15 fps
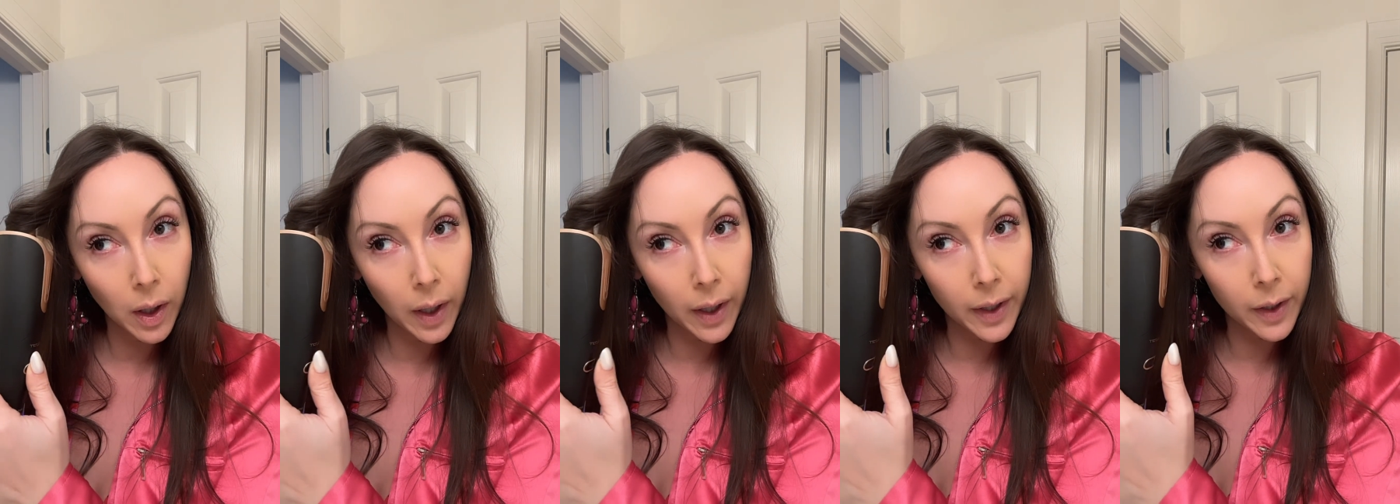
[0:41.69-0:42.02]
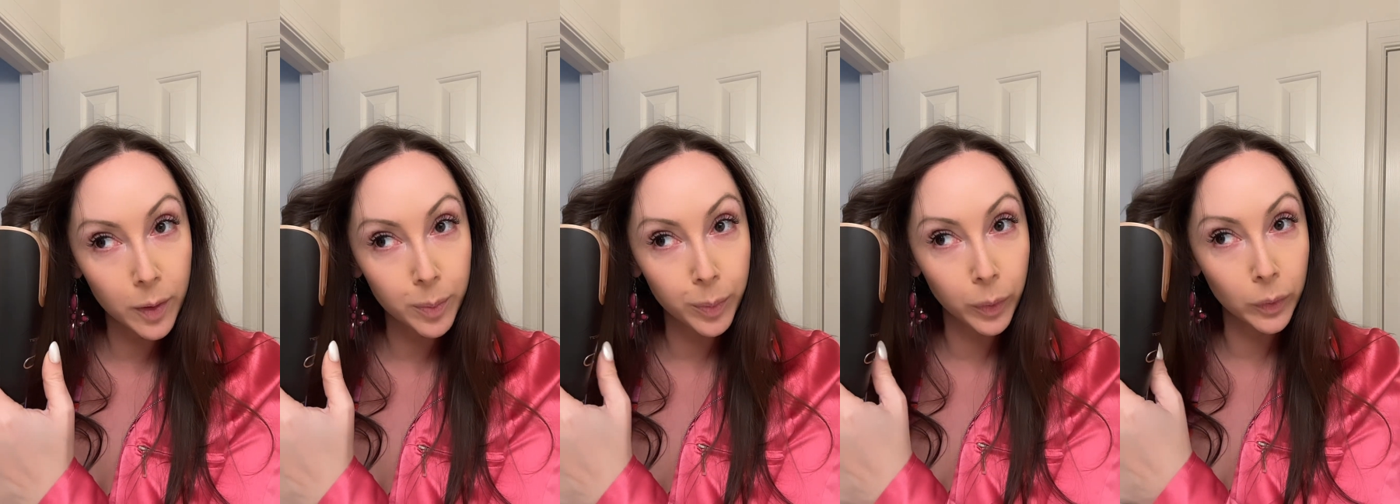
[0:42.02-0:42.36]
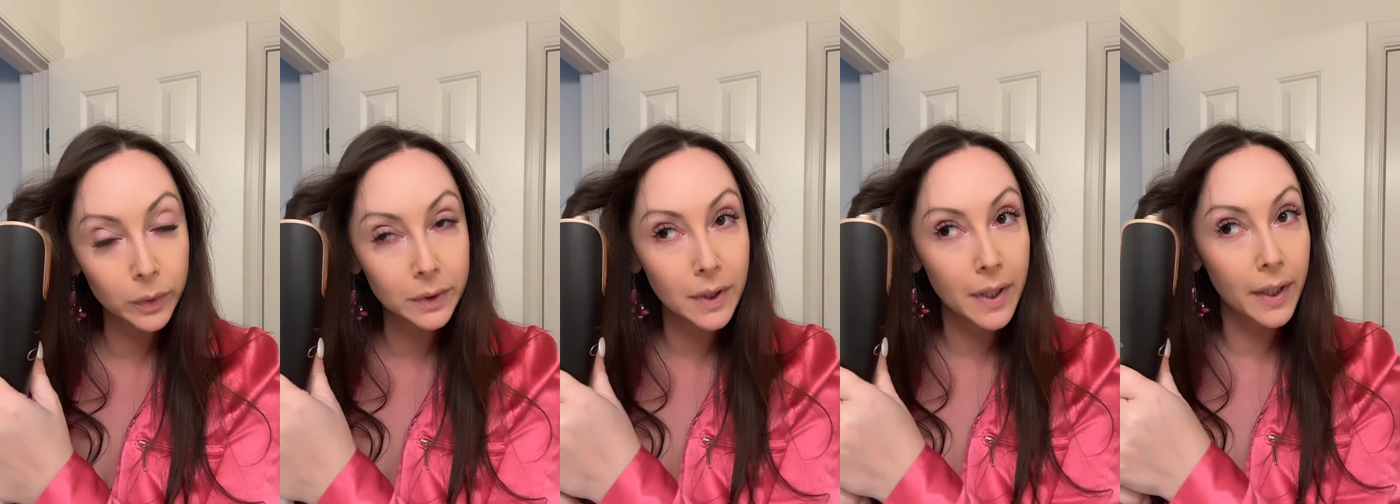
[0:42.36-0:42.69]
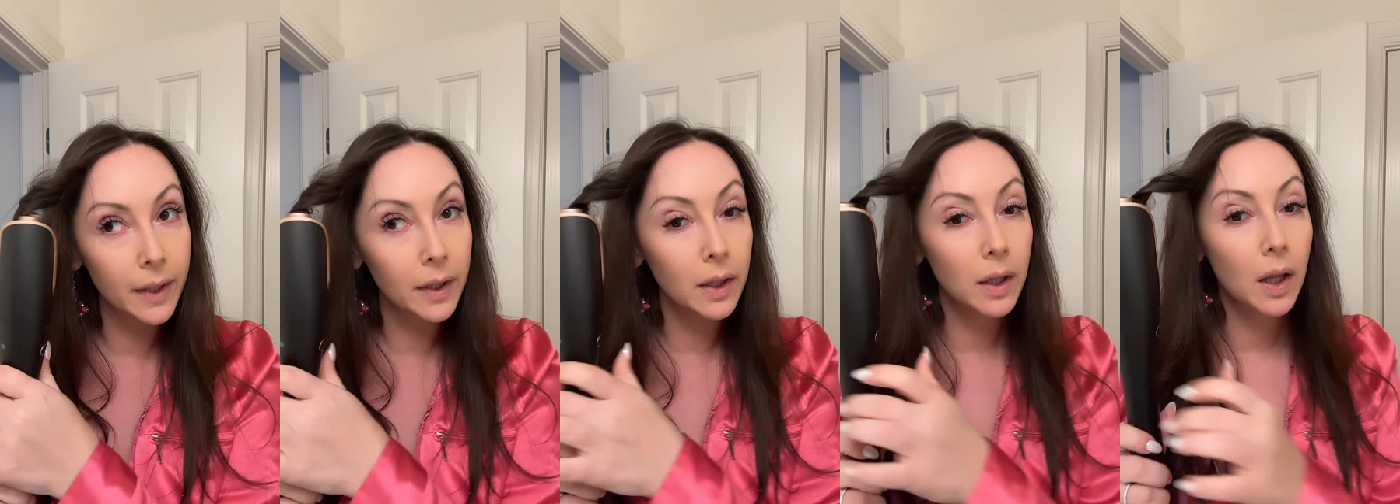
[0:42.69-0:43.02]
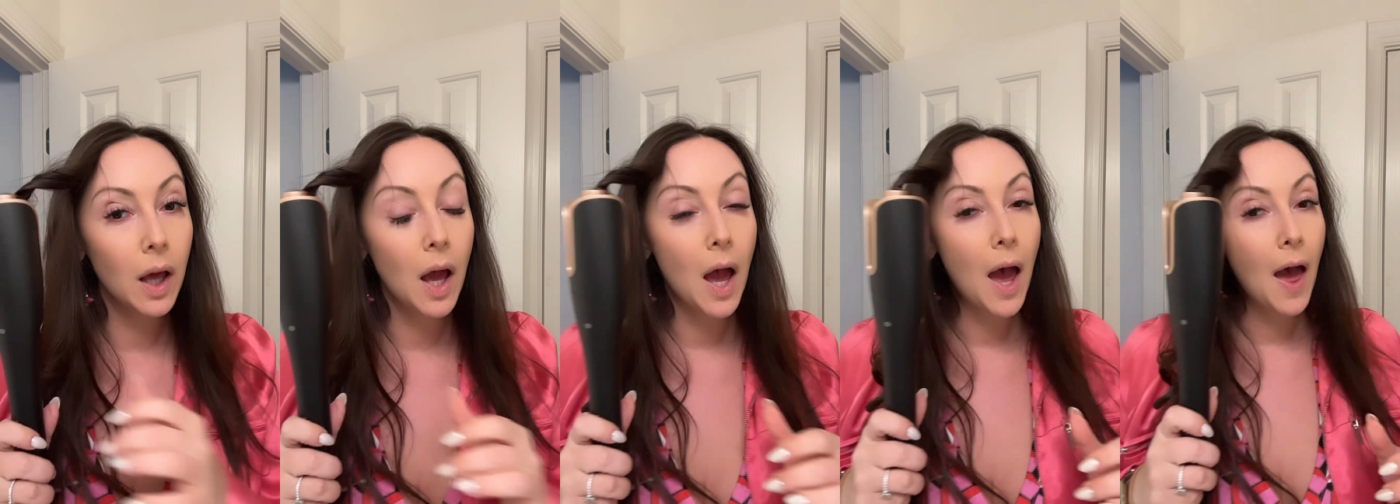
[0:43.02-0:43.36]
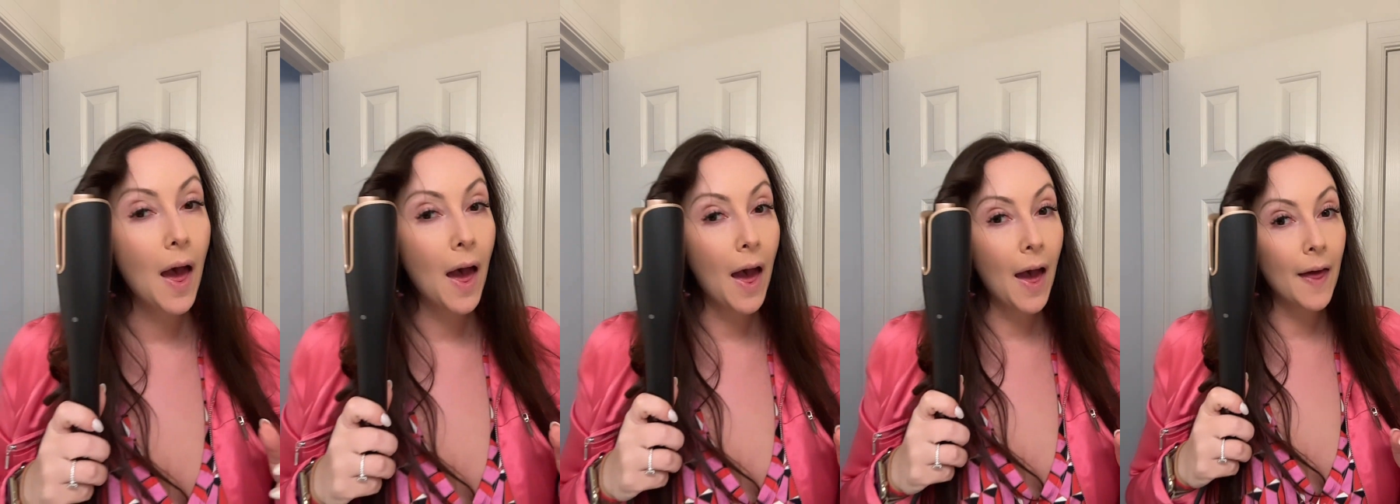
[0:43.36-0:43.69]
and it pulls it in,
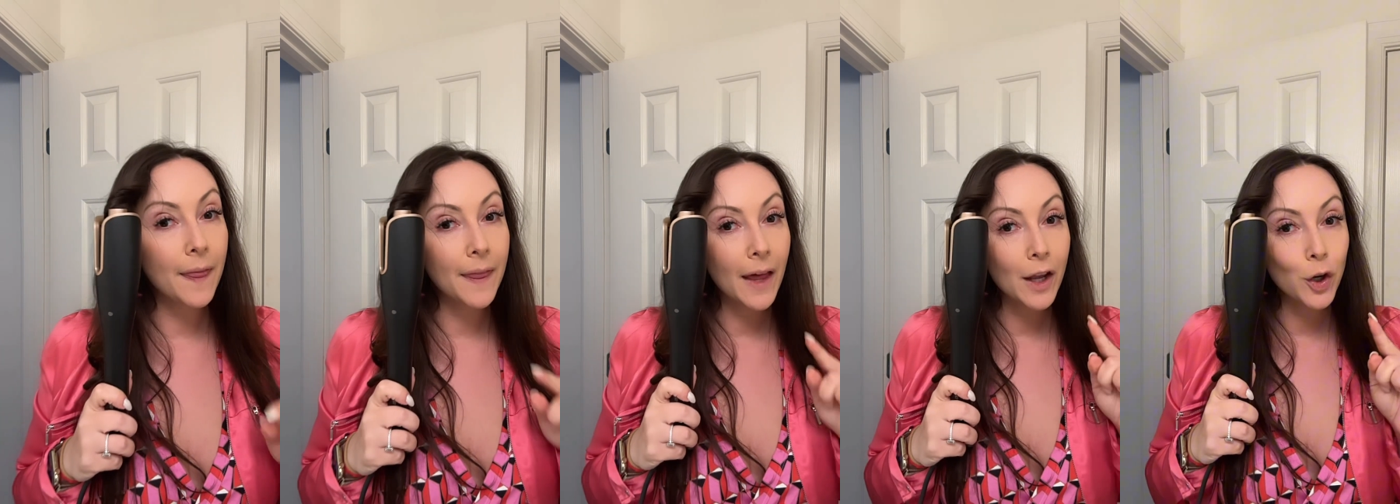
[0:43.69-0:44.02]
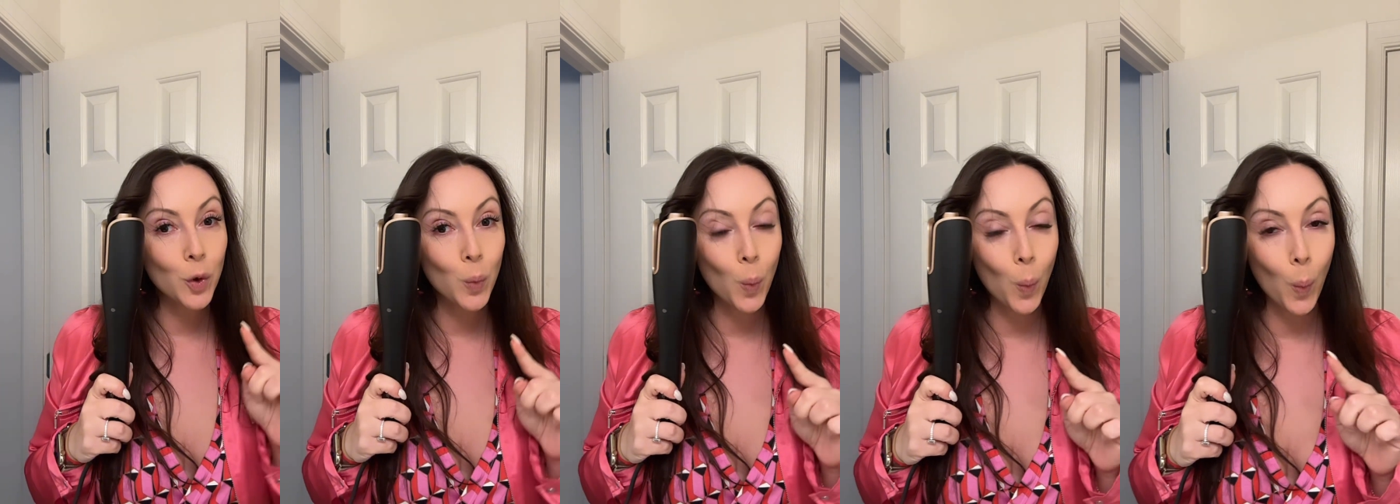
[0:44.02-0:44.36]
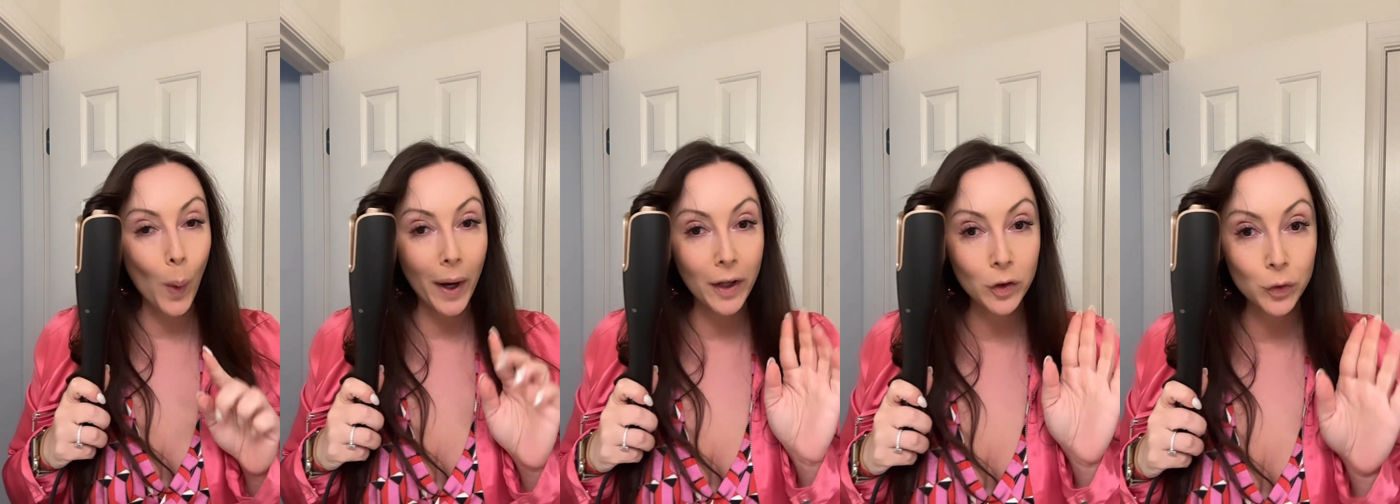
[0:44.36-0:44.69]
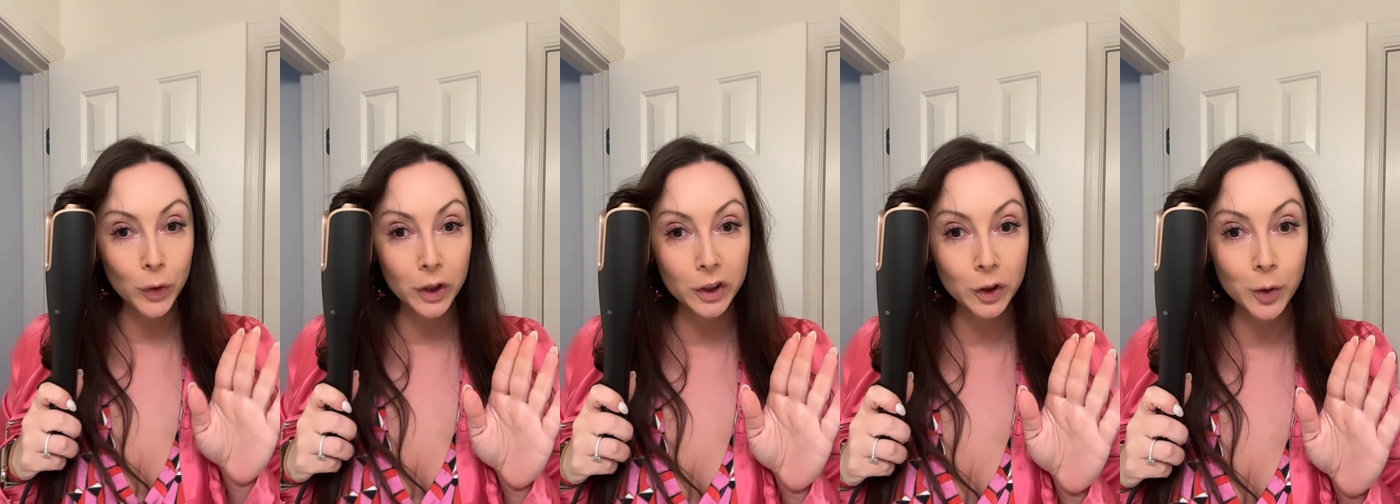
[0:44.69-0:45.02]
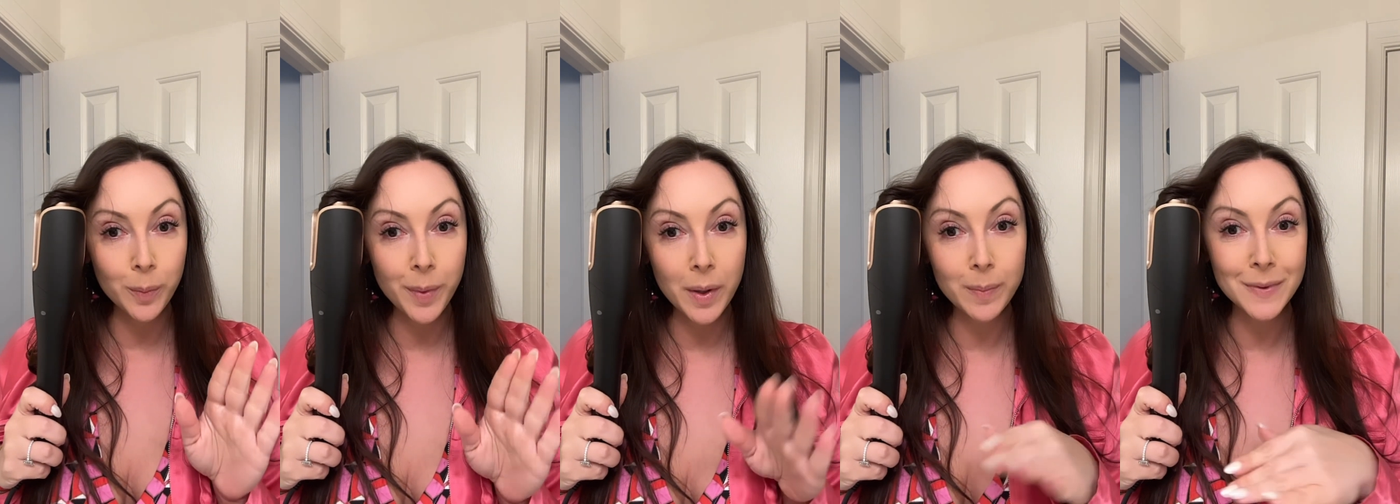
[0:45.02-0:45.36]
and then you wait for it to beep.